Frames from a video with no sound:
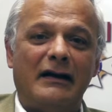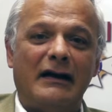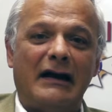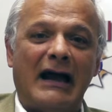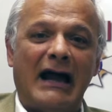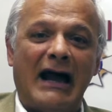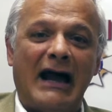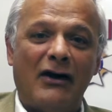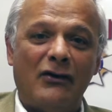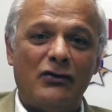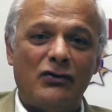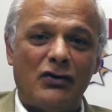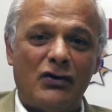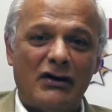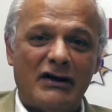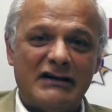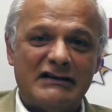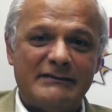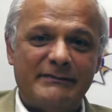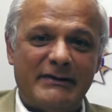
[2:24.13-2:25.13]
how
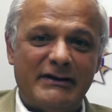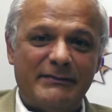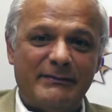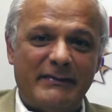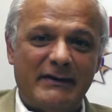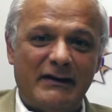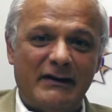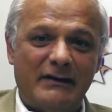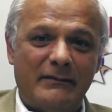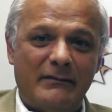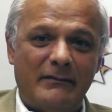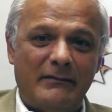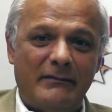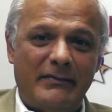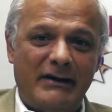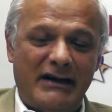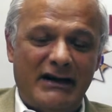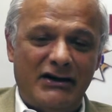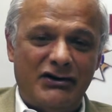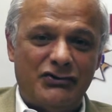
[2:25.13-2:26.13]
long it's been
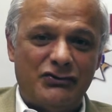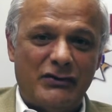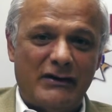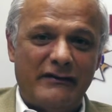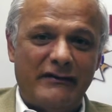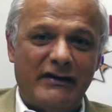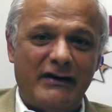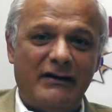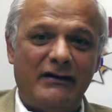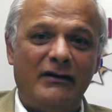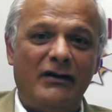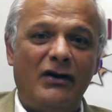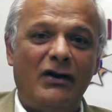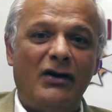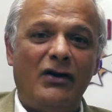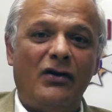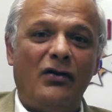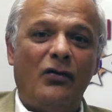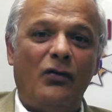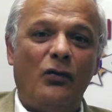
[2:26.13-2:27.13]
being driven,
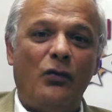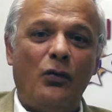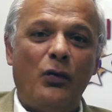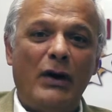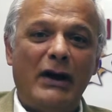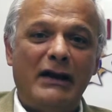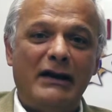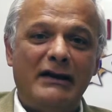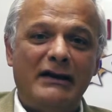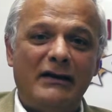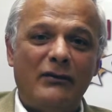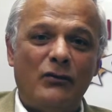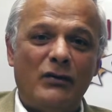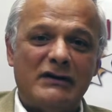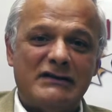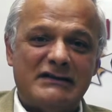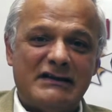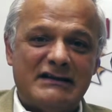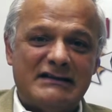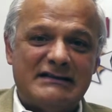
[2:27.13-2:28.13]
when
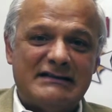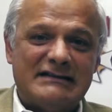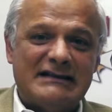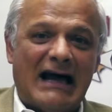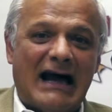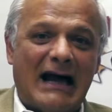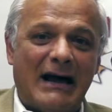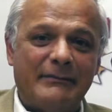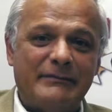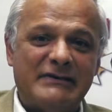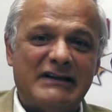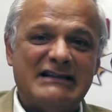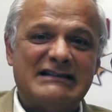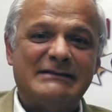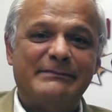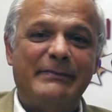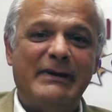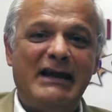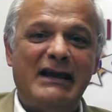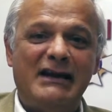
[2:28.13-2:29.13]
was it stopped, the
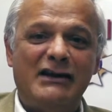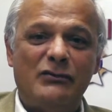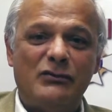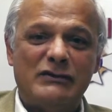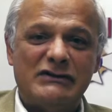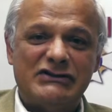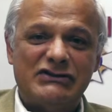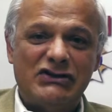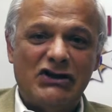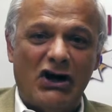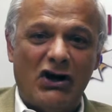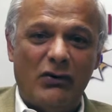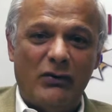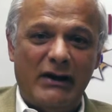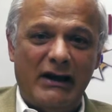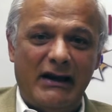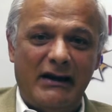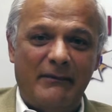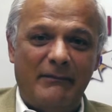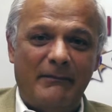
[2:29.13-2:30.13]
speed it was
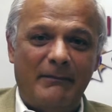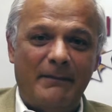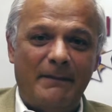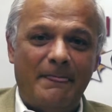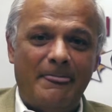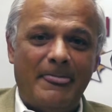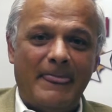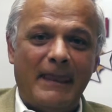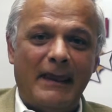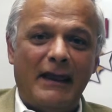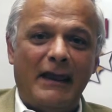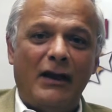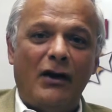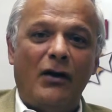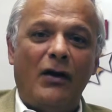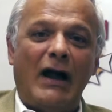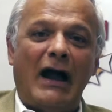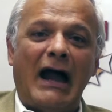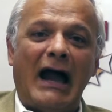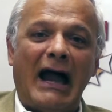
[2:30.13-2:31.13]
going,
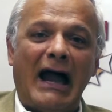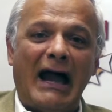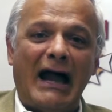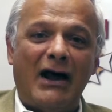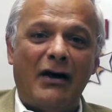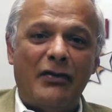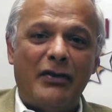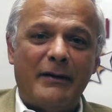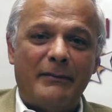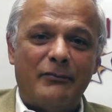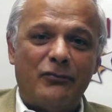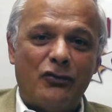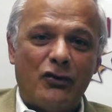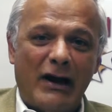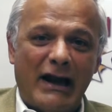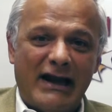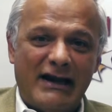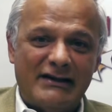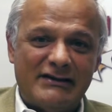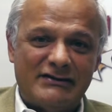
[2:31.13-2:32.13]
how the
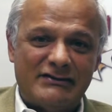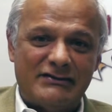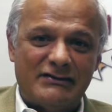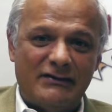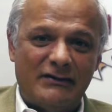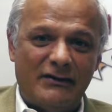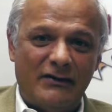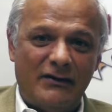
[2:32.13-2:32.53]
brakes